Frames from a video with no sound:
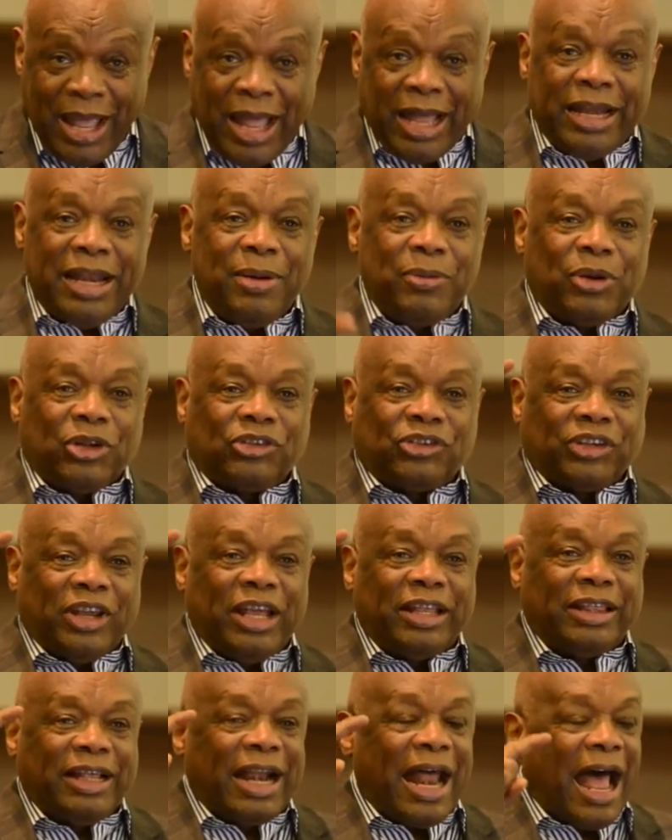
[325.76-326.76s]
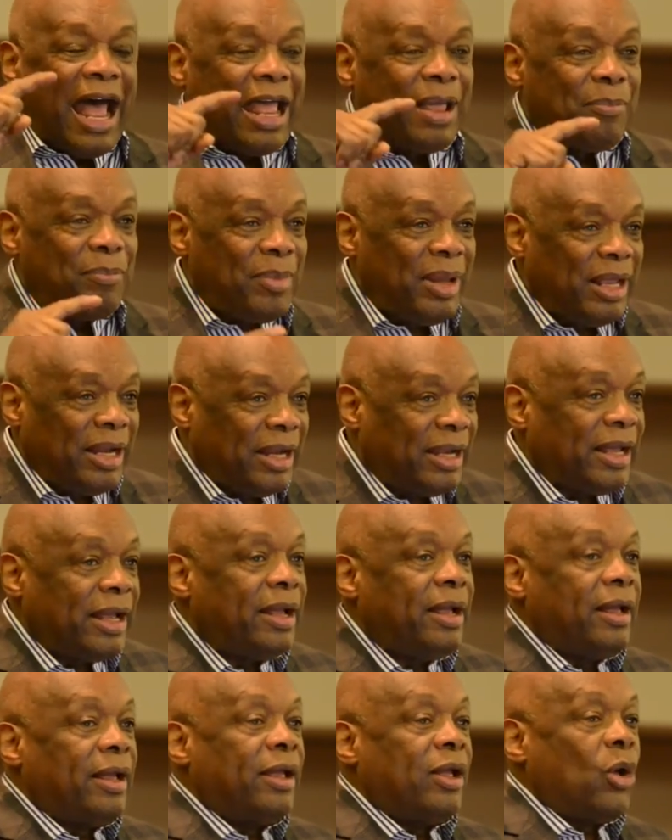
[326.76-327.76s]
and he would see that I
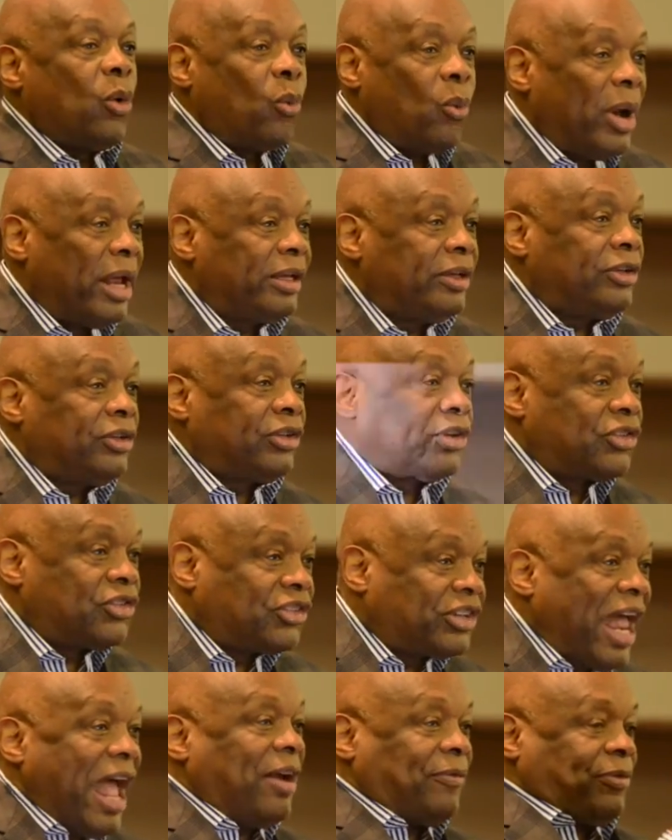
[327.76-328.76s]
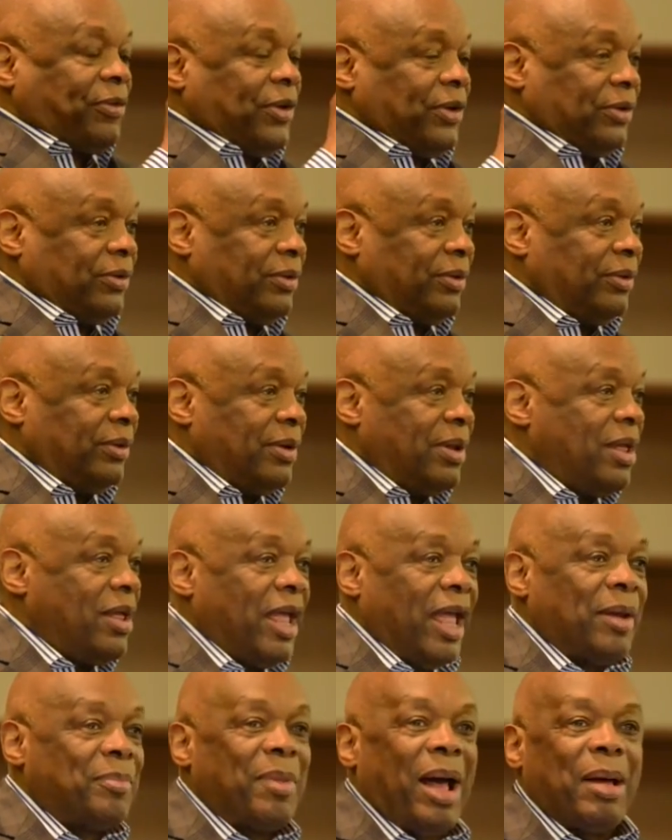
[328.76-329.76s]
immediately went to Stanford.
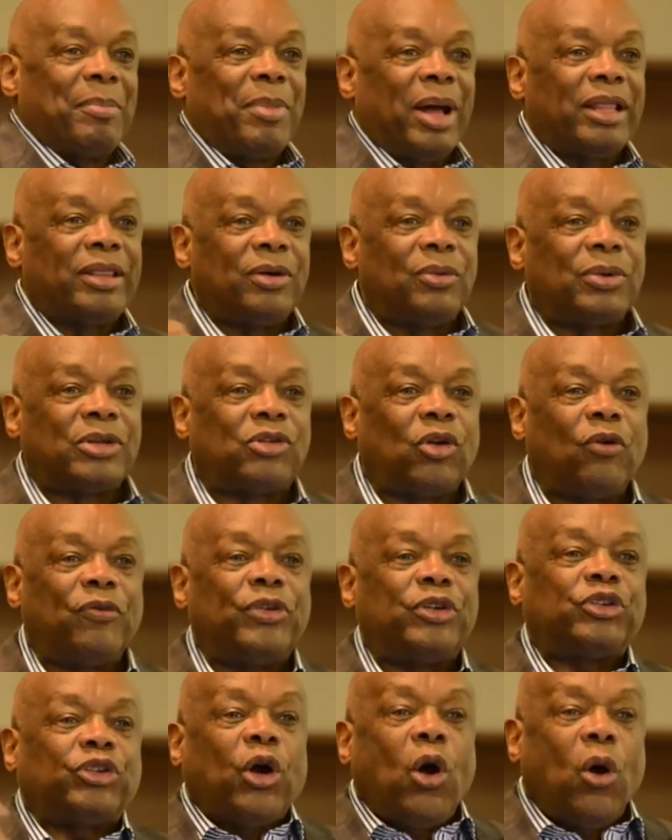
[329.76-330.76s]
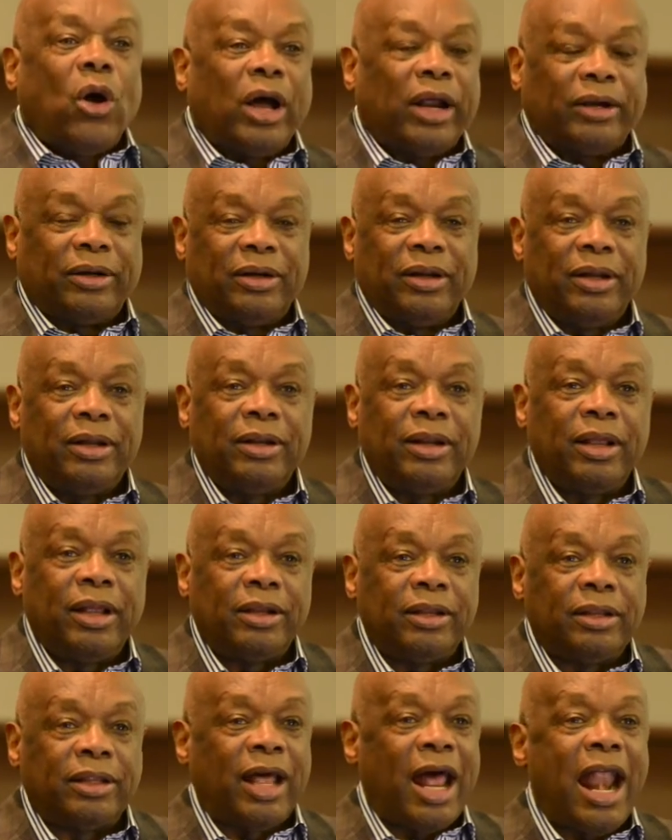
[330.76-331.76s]
And my mother was overjoyed
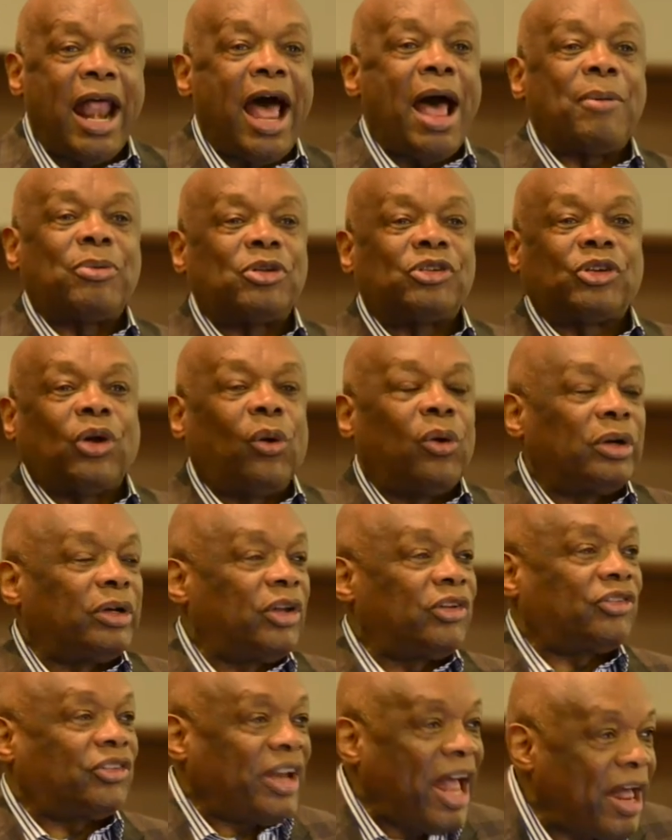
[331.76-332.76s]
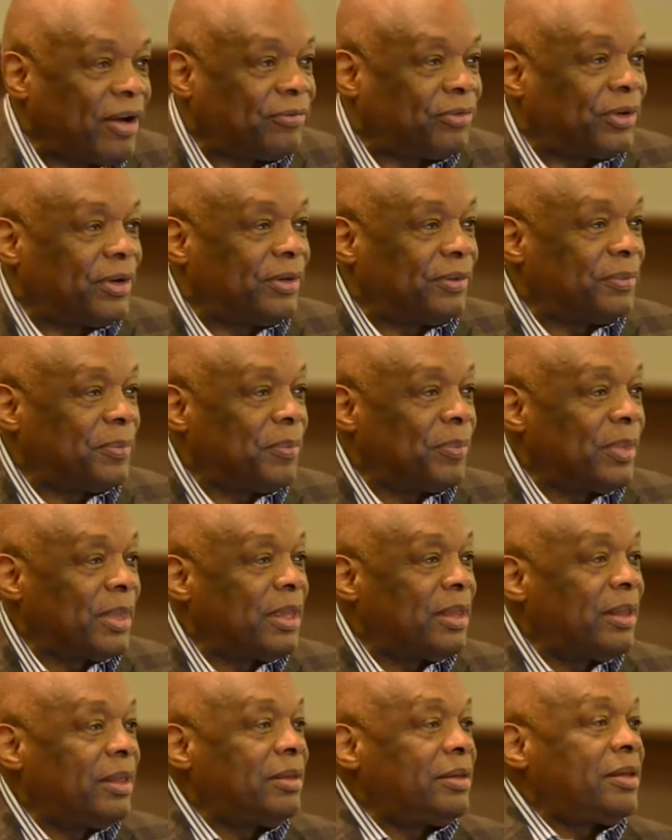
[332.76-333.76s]
that I was going to Stanford.
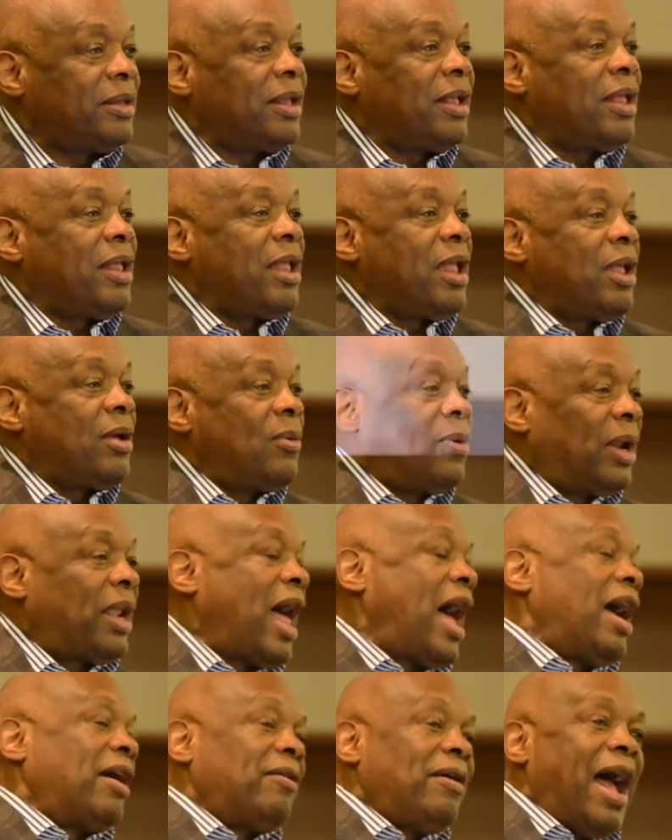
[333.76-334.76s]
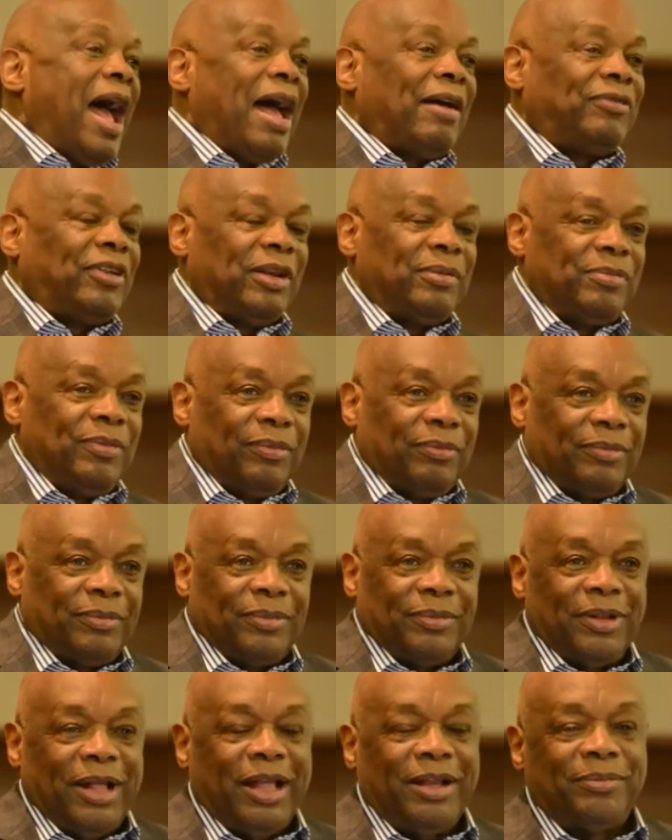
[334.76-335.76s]
well, I arrived in,
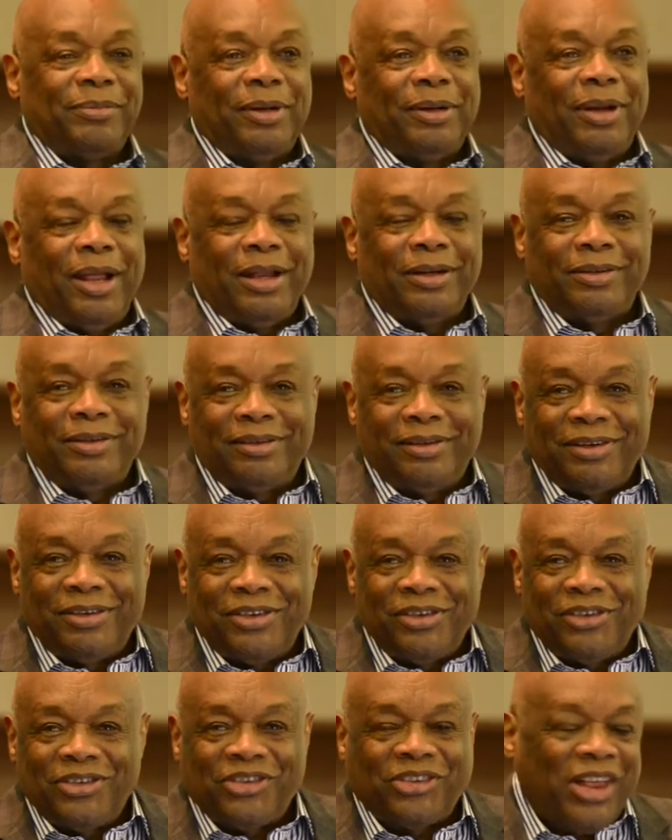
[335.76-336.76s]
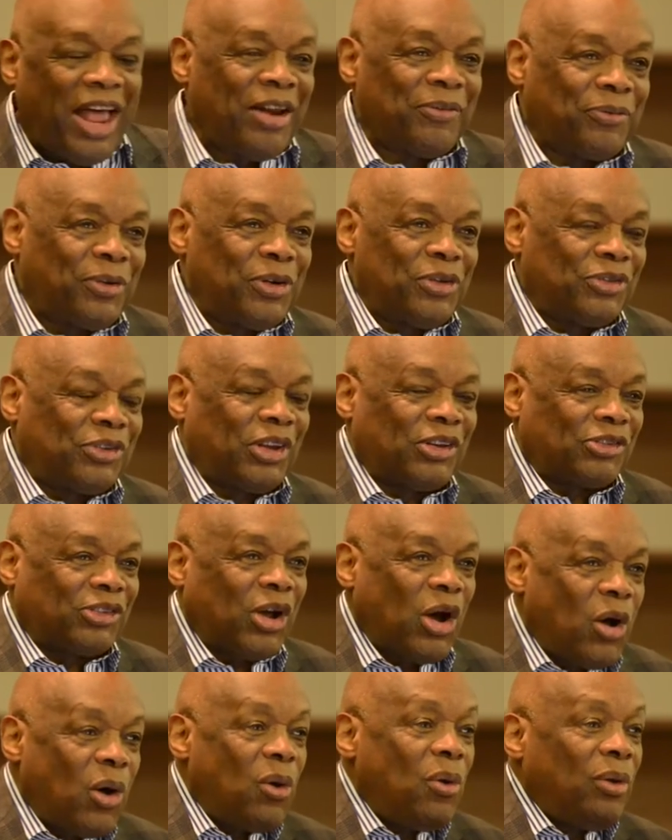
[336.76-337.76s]
in, in San
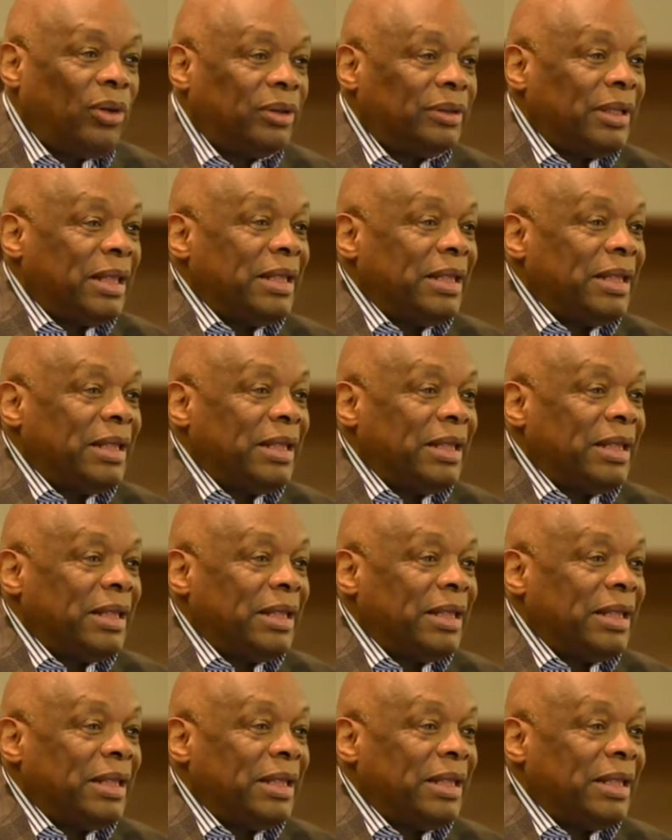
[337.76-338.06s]
Francisco,